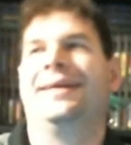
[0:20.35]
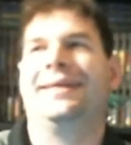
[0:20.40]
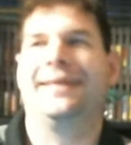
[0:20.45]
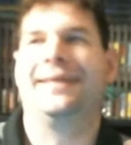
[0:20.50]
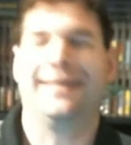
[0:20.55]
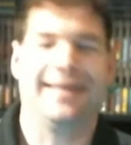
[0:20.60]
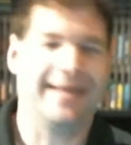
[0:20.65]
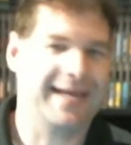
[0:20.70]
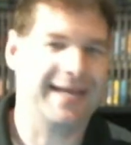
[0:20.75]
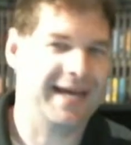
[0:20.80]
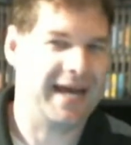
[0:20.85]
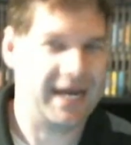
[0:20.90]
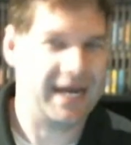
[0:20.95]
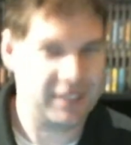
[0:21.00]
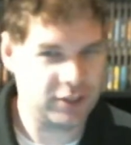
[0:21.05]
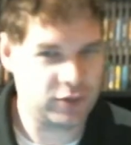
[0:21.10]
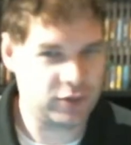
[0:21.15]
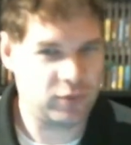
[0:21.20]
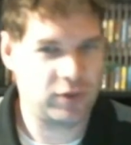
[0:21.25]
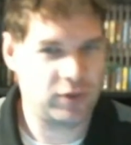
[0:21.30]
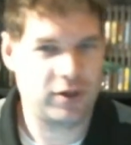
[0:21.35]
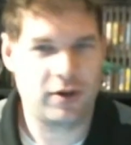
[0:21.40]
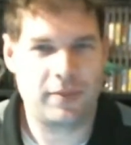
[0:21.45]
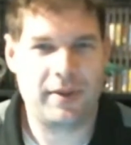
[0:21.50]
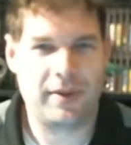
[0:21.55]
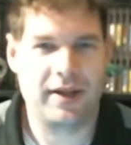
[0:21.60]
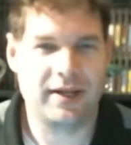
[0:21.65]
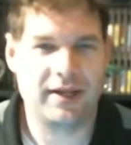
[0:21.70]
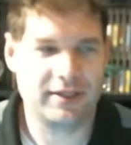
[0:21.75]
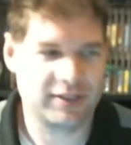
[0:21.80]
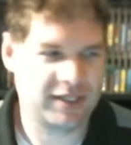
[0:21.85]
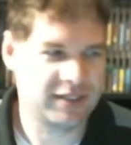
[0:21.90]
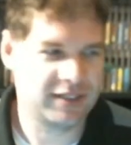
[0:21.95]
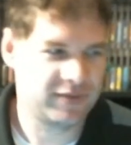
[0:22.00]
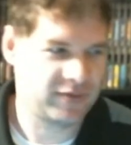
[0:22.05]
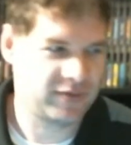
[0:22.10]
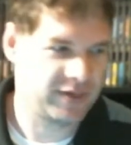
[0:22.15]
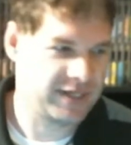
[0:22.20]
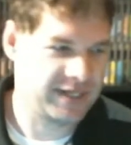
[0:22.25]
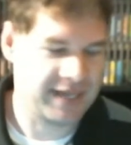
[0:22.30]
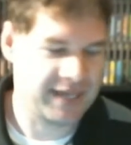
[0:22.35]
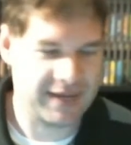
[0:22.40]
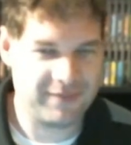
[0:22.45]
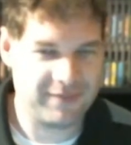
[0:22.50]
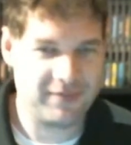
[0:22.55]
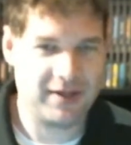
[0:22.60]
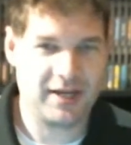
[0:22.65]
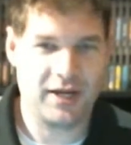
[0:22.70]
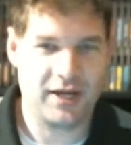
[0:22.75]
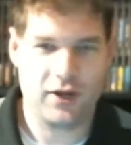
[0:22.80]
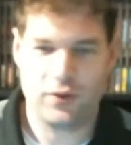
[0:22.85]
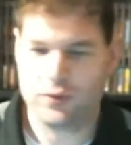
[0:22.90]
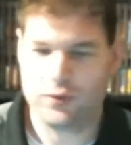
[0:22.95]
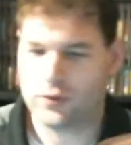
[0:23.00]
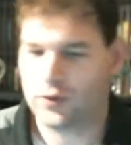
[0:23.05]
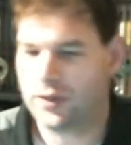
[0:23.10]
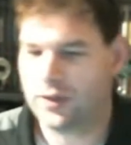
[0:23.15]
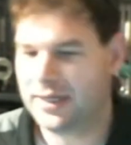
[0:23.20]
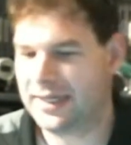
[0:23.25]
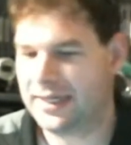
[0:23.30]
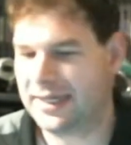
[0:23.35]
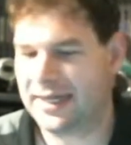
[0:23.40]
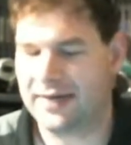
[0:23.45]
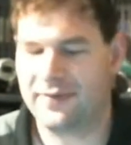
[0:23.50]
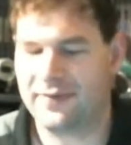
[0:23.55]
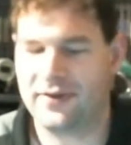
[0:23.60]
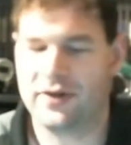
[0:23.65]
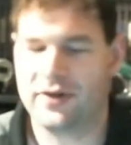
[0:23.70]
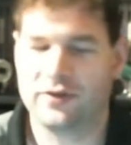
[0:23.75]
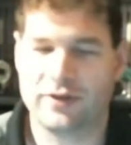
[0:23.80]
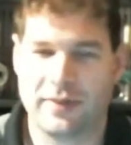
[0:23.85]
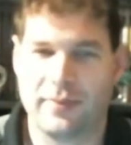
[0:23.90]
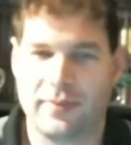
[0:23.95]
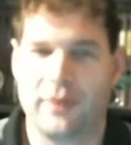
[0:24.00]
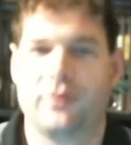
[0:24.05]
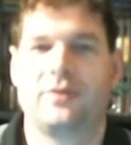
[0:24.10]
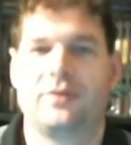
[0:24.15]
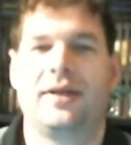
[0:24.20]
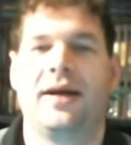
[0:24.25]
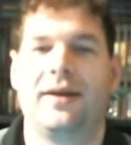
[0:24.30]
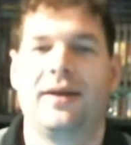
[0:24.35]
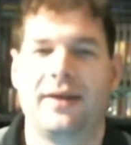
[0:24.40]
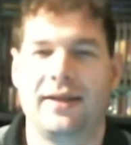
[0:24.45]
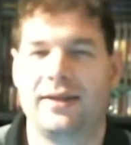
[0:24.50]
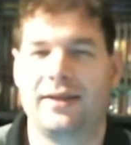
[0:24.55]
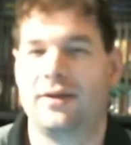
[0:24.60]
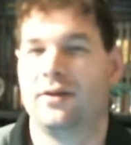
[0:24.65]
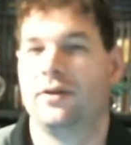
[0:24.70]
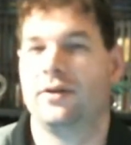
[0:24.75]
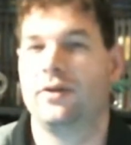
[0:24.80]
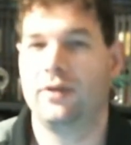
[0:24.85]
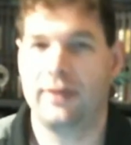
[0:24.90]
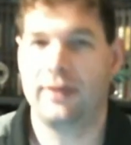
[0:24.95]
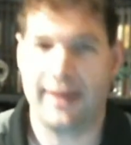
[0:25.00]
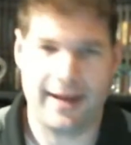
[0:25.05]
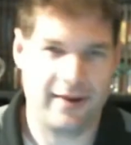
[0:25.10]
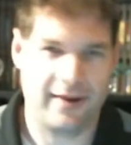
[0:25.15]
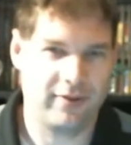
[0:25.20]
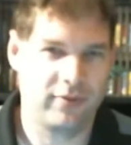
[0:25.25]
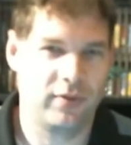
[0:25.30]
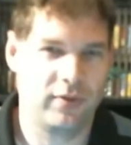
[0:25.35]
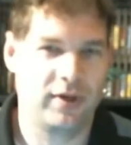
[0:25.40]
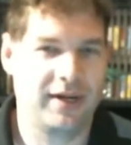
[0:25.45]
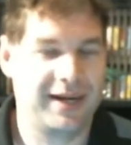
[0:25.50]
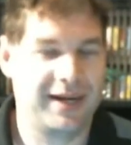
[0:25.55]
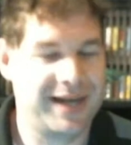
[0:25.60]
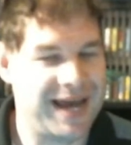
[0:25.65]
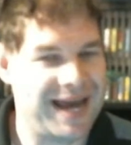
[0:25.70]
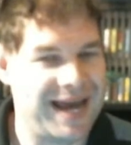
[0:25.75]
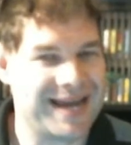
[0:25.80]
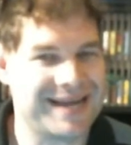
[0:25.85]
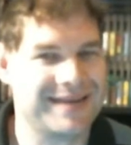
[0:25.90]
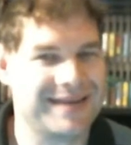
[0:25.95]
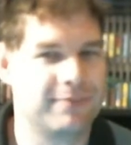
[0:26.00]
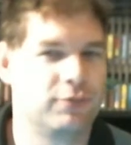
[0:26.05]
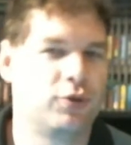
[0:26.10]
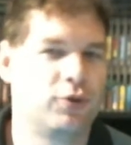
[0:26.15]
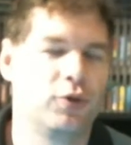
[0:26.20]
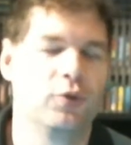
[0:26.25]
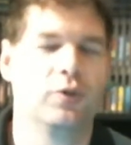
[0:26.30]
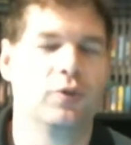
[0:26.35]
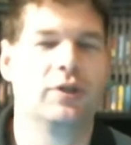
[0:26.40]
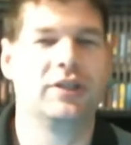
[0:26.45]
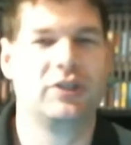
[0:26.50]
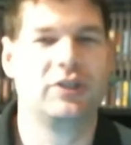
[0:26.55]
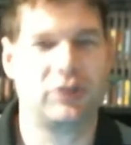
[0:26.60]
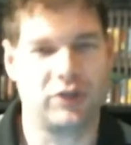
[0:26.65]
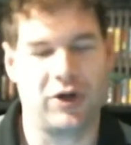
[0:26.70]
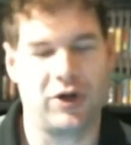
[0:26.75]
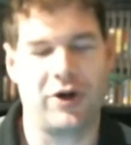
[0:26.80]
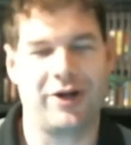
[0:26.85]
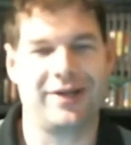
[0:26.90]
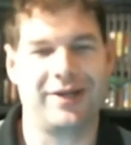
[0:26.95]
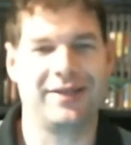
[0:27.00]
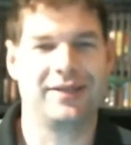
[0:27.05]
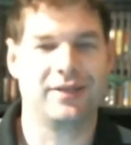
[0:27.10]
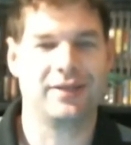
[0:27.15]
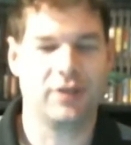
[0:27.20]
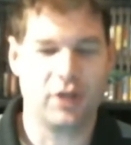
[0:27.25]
yeah, I just want to apologize for any game videos or any kind of videos I post out, and they're a little loud and whatnot. I am truly sorry.